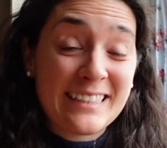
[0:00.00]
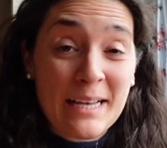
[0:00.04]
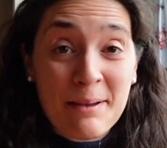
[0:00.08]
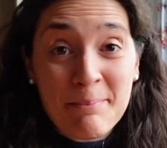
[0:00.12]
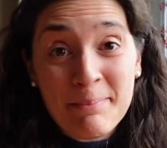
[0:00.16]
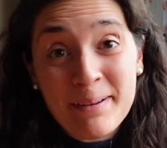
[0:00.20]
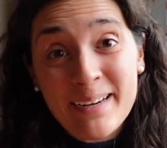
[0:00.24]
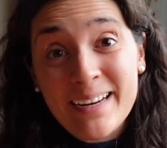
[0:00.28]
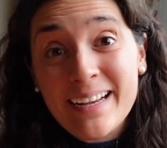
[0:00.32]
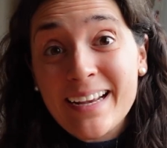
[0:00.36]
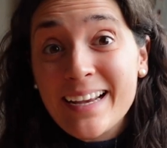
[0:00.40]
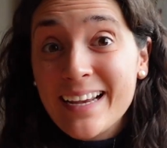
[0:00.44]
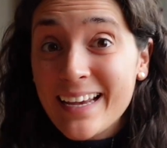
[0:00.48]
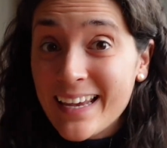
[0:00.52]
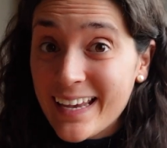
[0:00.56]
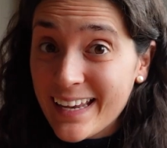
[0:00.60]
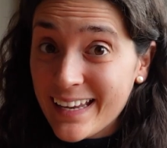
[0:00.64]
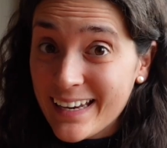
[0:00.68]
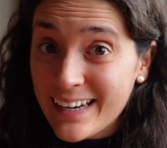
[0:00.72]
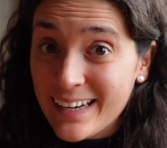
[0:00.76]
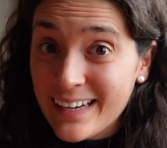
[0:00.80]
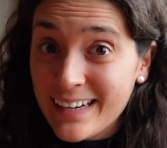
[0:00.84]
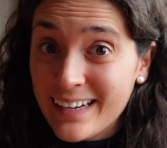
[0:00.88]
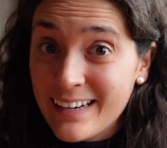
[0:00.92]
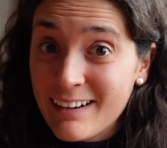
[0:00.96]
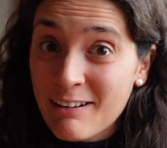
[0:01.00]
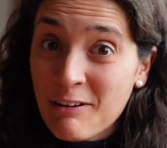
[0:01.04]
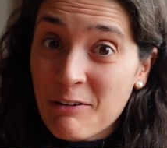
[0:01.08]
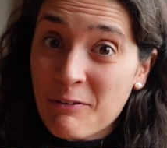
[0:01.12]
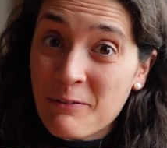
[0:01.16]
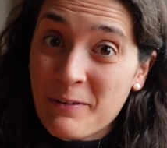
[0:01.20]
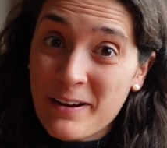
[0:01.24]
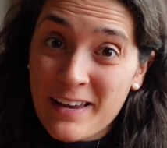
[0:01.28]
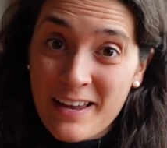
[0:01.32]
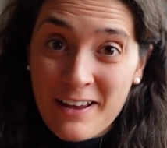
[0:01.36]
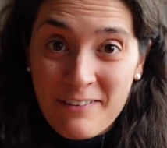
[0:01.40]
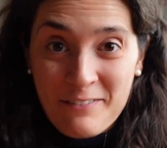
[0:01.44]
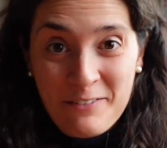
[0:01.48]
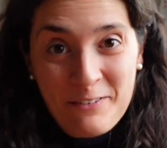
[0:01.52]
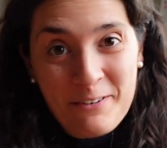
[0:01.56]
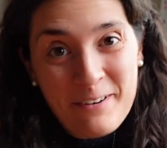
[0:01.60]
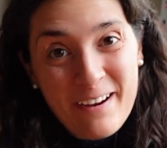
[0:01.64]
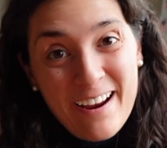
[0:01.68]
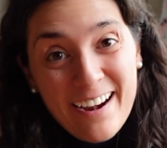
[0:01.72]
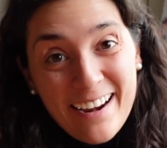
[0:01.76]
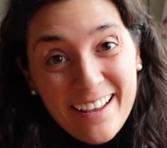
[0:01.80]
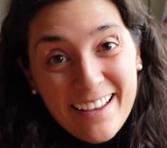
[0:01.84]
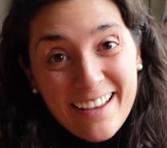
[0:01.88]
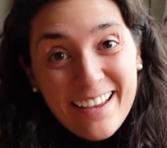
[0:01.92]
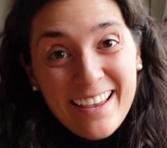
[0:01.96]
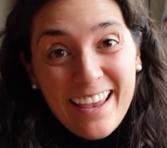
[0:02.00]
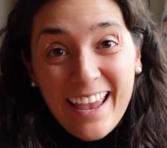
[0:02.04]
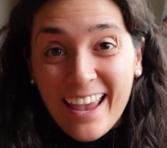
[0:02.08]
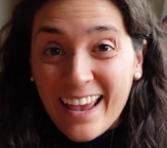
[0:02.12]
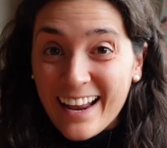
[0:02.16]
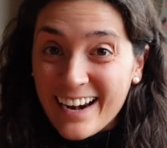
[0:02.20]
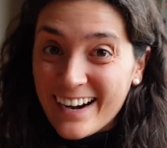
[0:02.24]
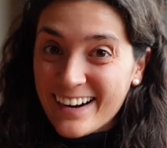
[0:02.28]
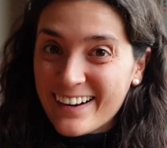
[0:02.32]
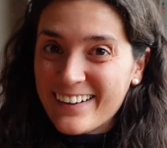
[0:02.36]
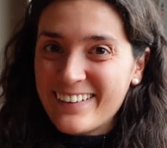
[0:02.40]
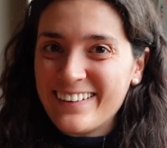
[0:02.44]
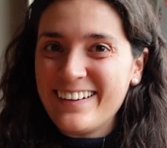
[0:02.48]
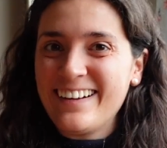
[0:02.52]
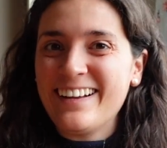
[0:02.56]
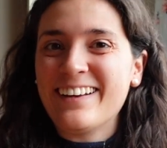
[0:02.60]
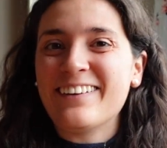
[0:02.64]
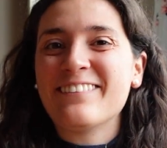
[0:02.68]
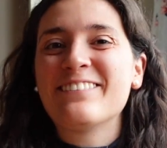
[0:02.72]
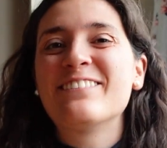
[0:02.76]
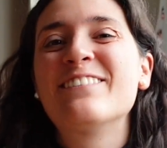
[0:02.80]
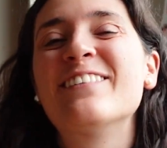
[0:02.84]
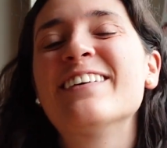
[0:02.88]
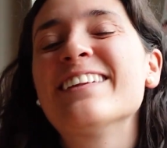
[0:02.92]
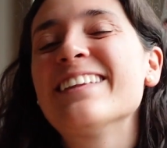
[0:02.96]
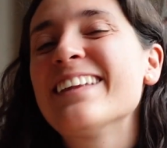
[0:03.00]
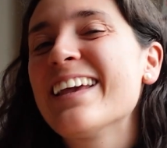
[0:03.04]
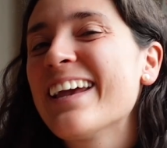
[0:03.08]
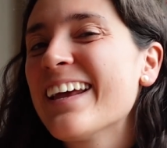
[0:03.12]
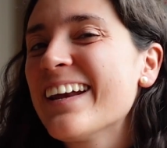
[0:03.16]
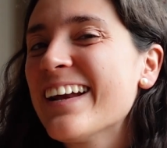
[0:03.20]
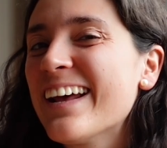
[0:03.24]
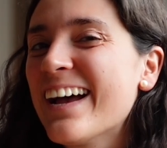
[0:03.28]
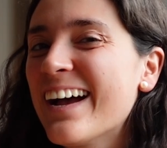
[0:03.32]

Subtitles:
happening again. We have a wedding and I only have 1 day and a